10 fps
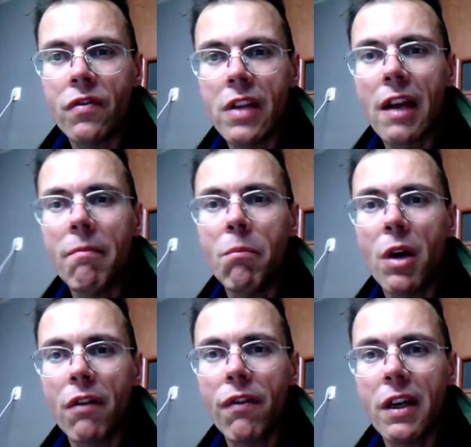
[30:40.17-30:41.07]
they have
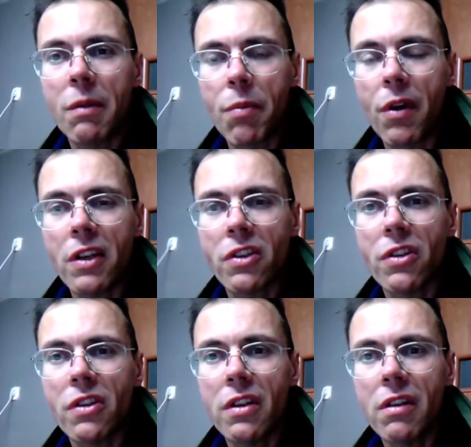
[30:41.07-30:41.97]
modified
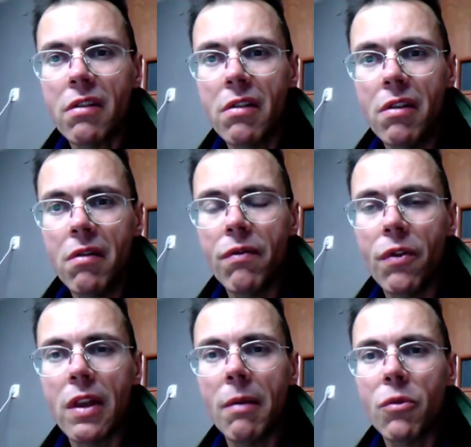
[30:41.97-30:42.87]
press
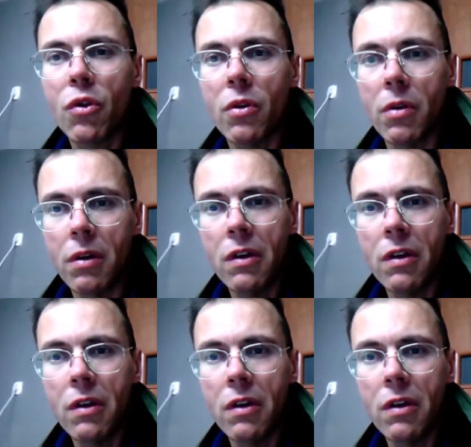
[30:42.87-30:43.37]
for them to